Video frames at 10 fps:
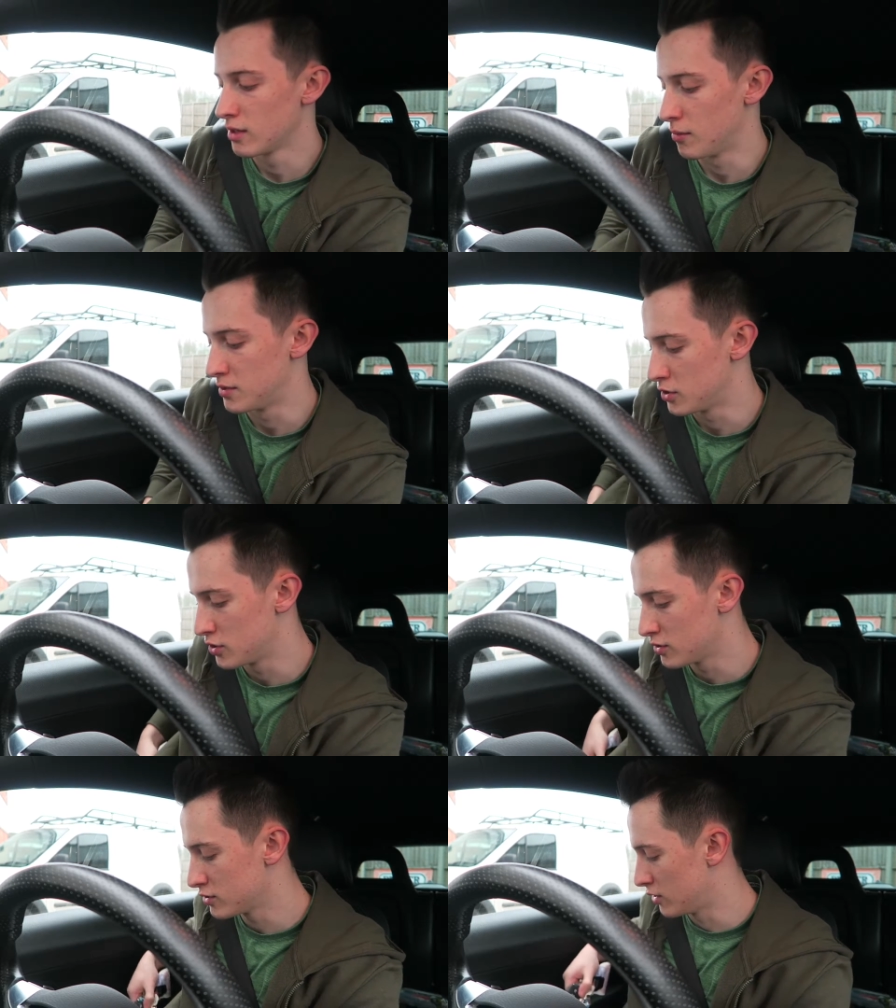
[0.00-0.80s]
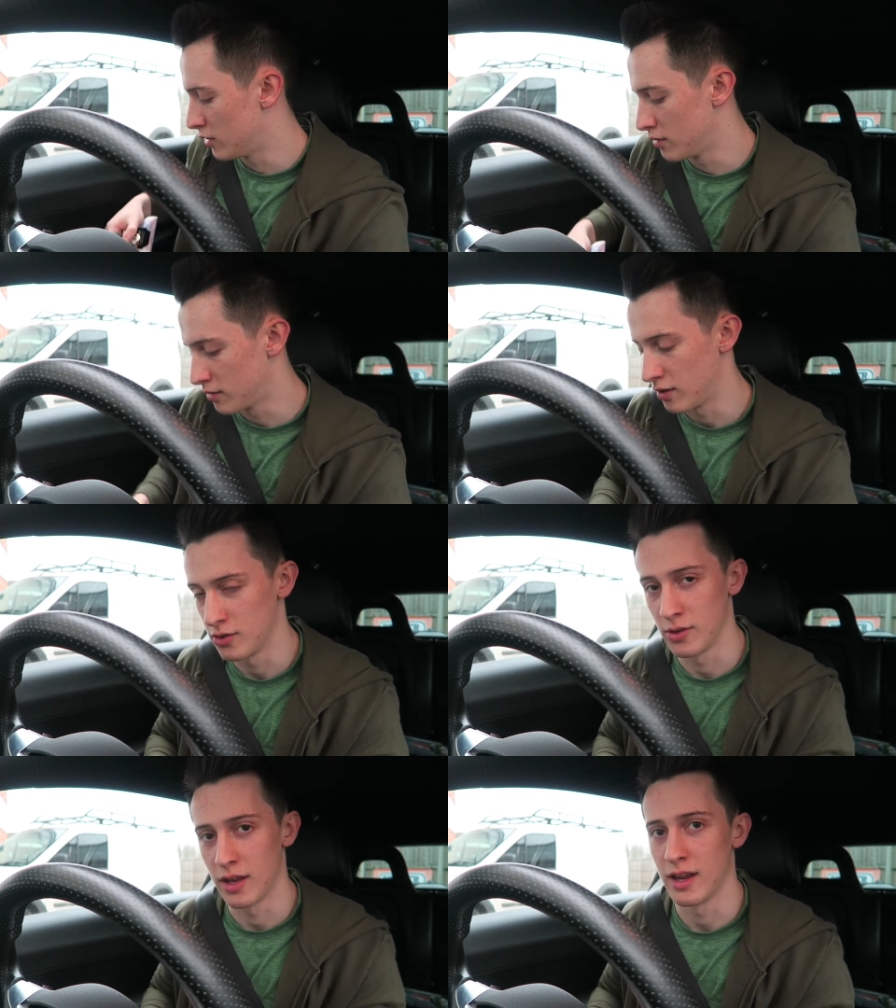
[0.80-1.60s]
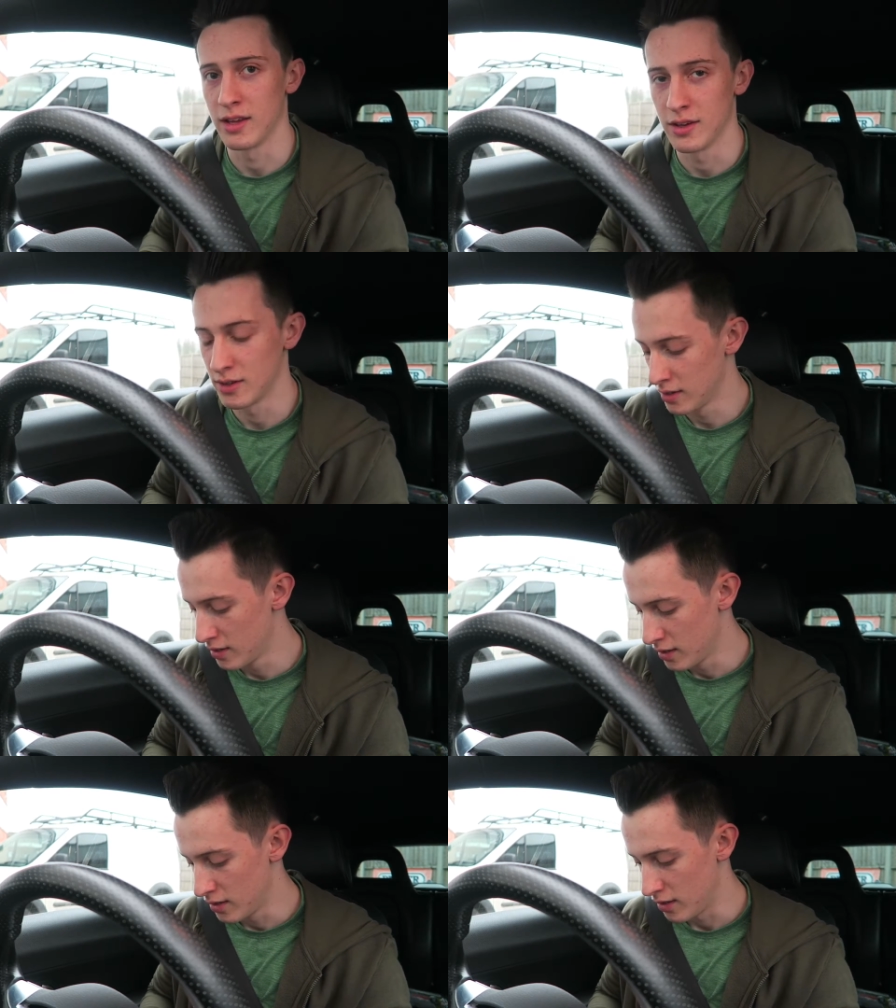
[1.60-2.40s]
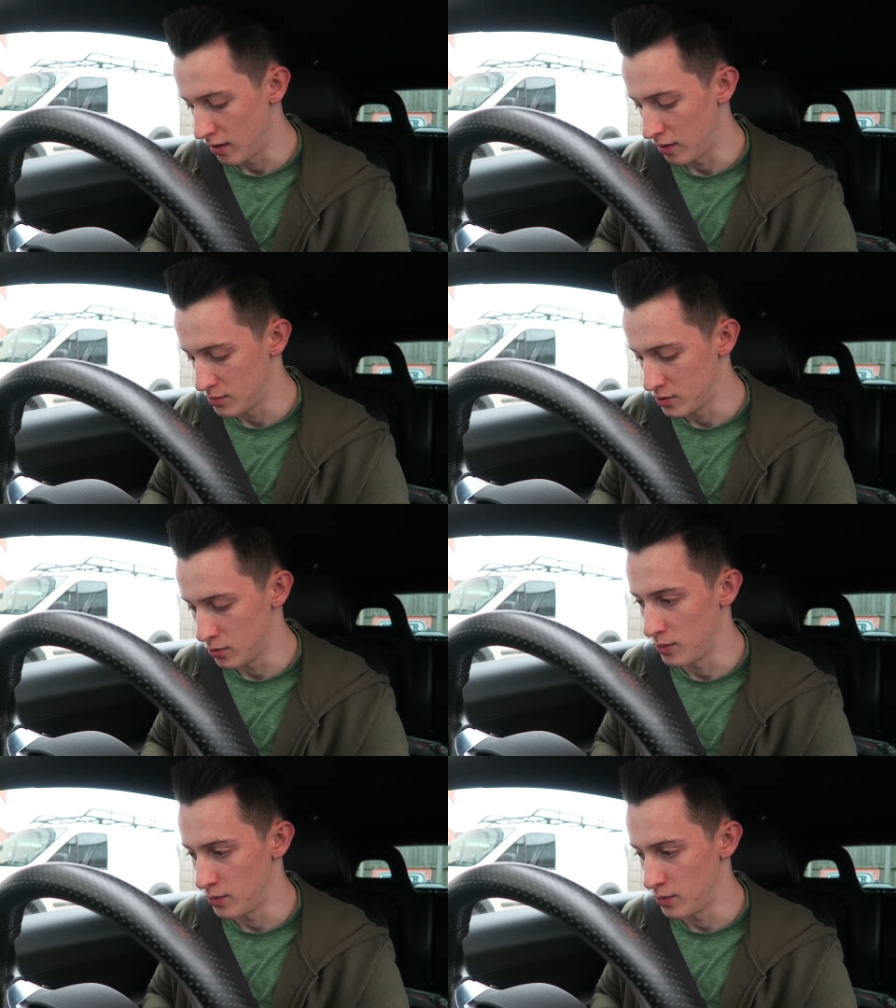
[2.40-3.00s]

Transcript: competitions, so I'm gonna do that later. I'm still